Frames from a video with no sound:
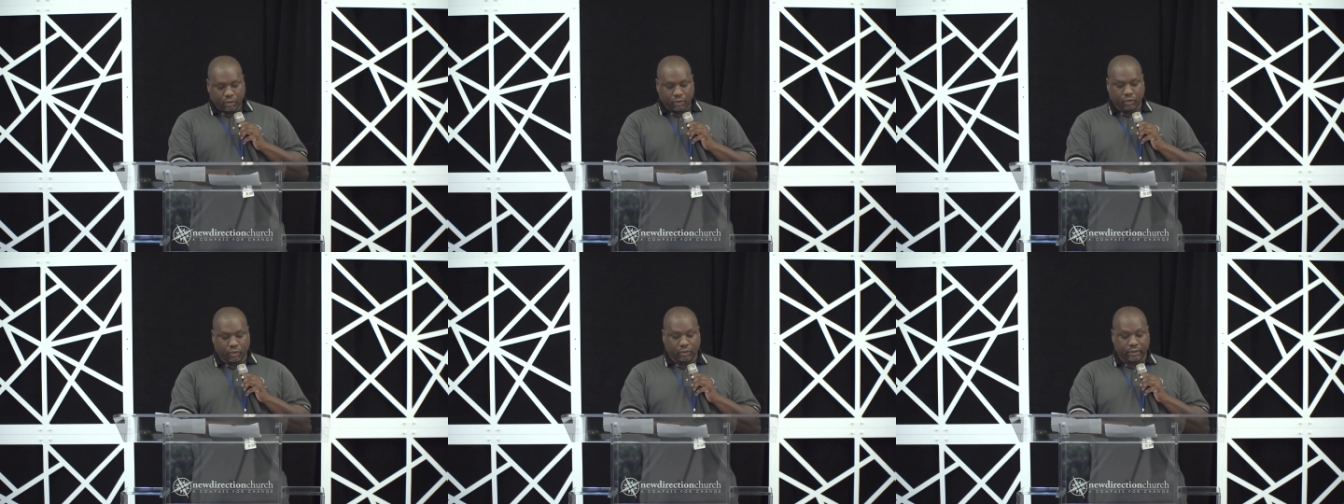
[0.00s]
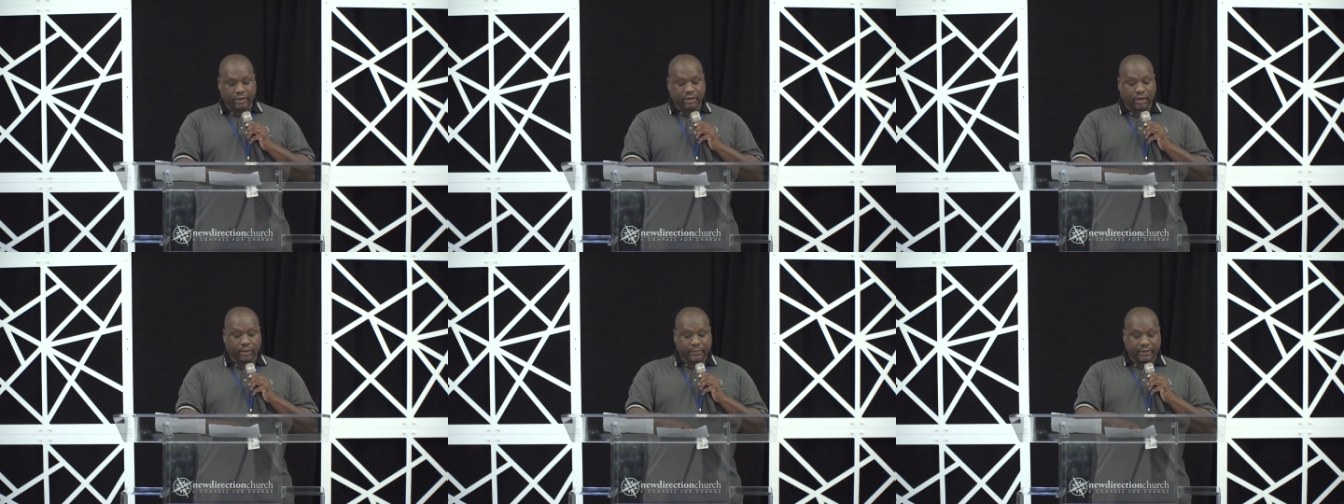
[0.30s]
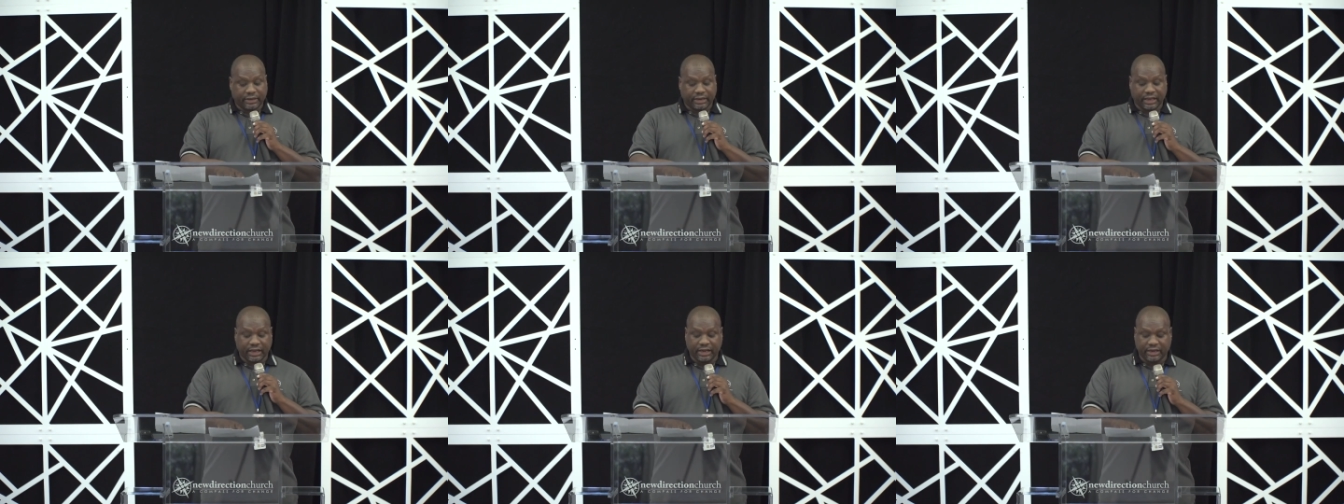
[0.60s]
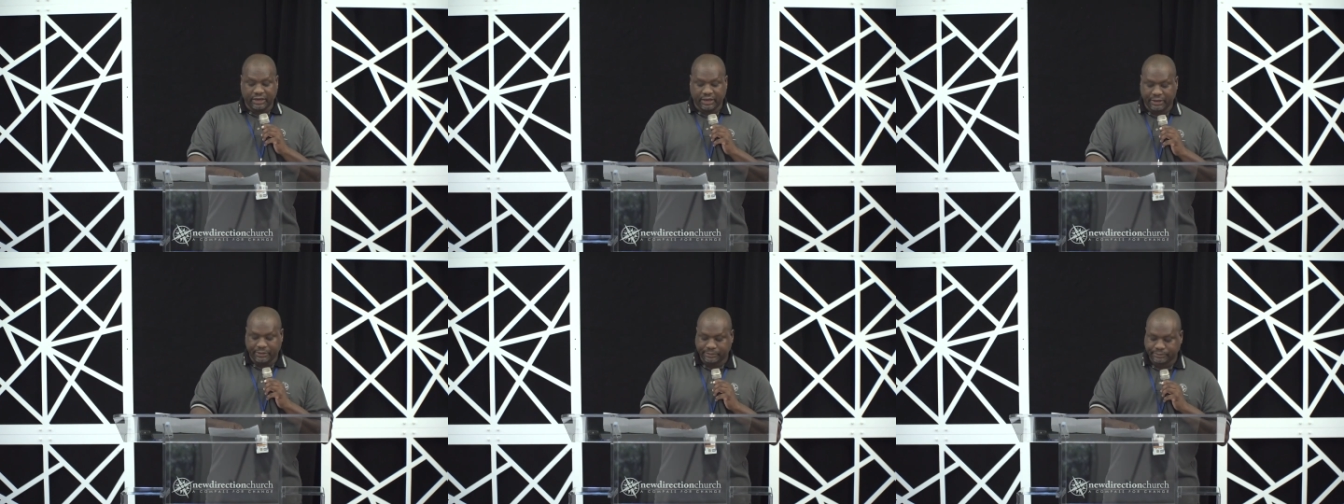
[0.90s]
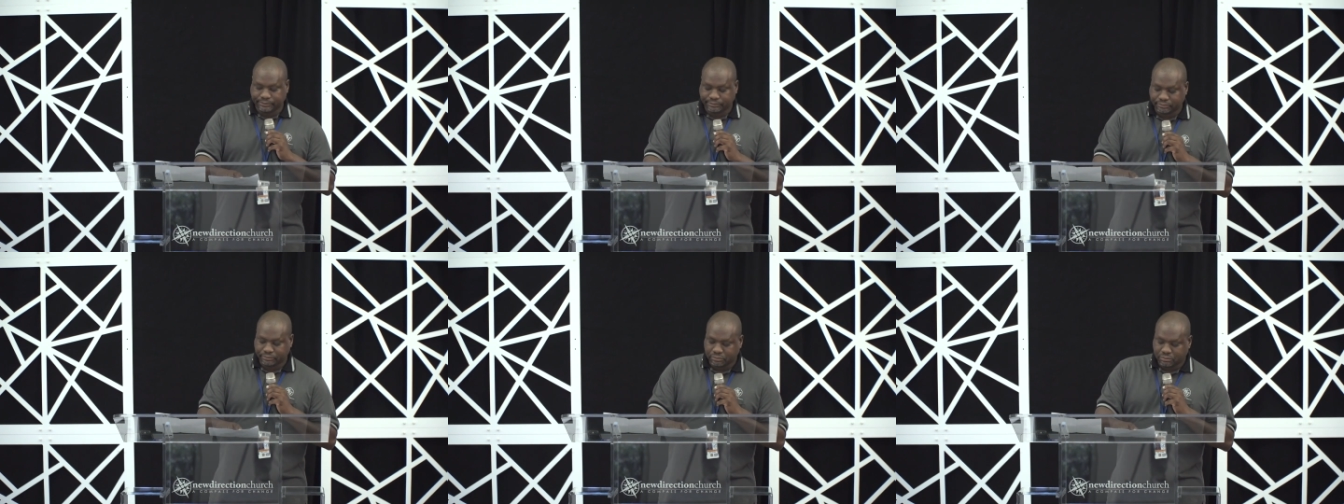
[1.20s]
Growing up in Haiti,
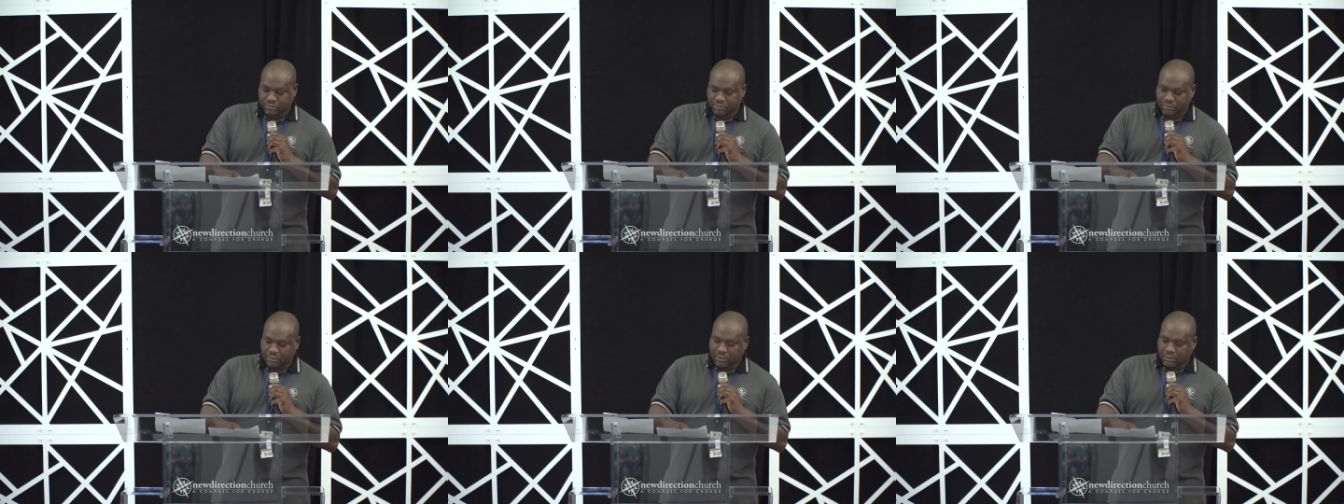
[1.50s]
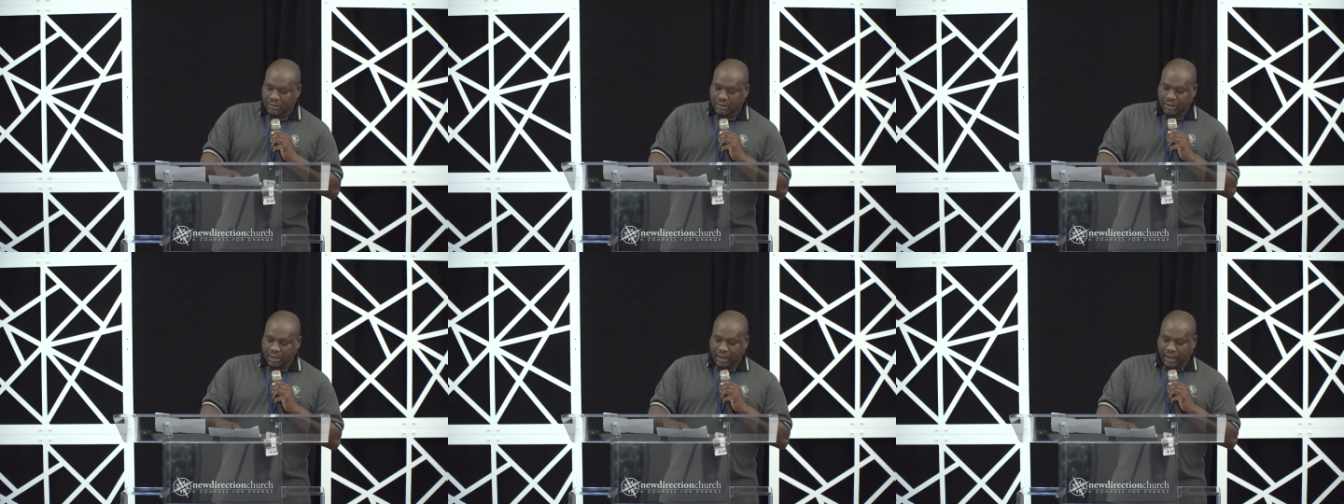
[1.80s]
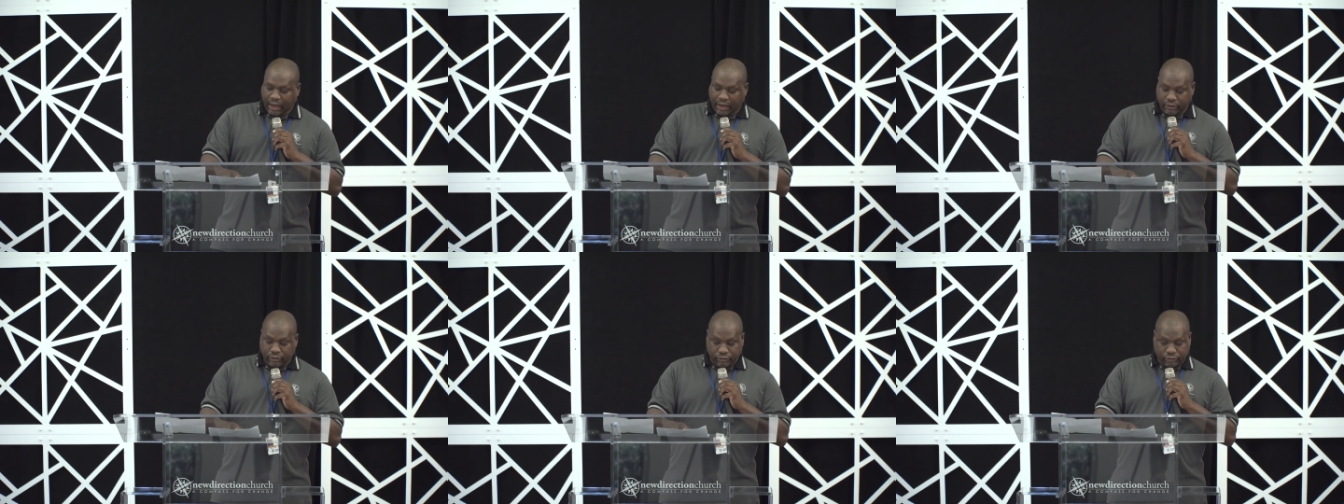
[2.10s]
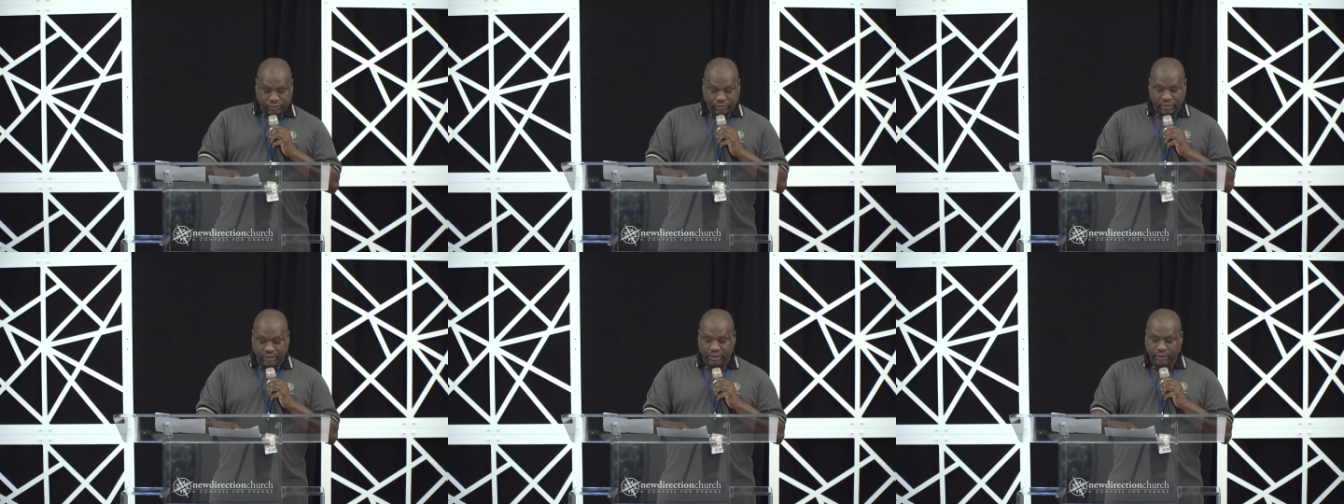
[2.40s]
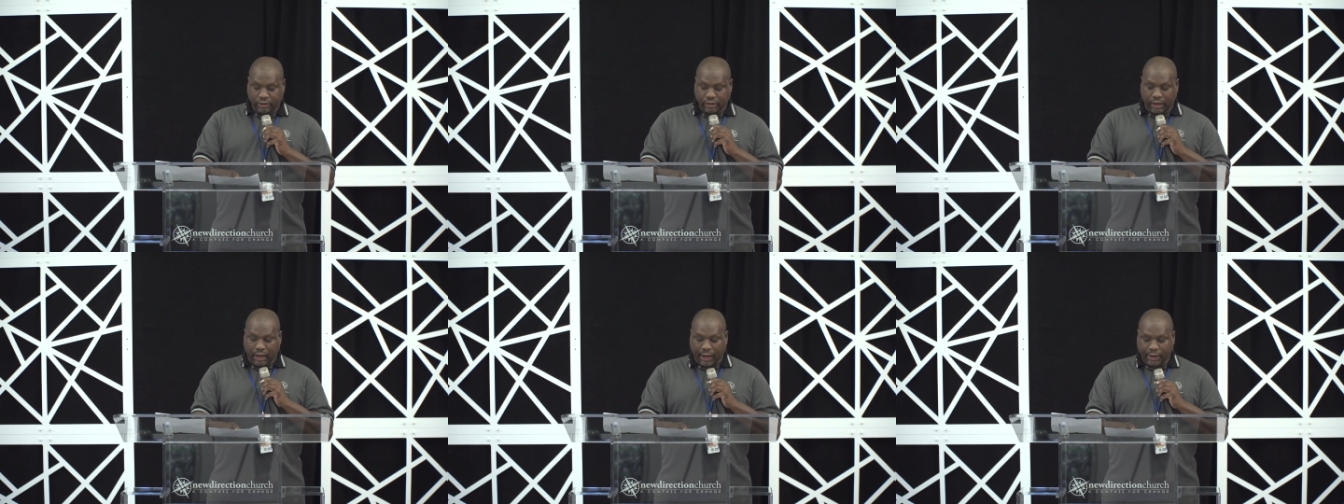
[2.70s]
I used to
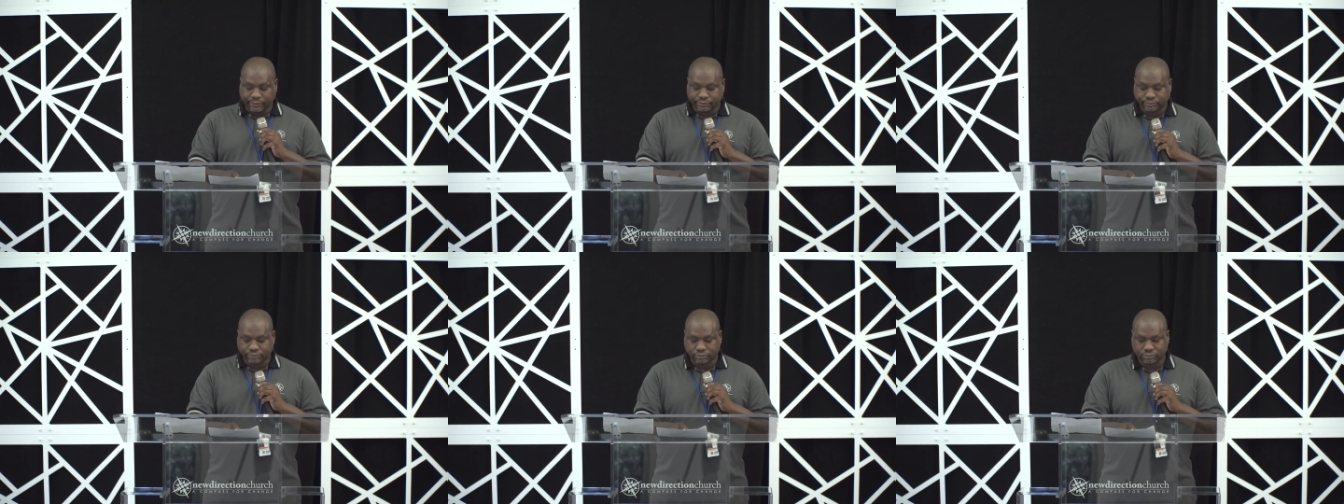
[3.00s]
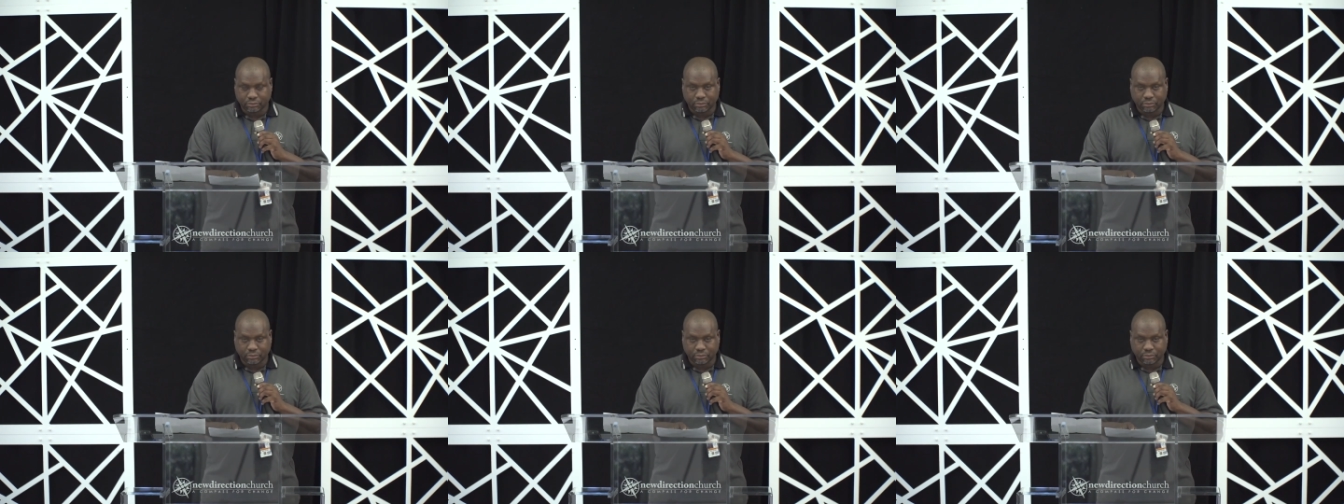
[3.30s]
hear a lot,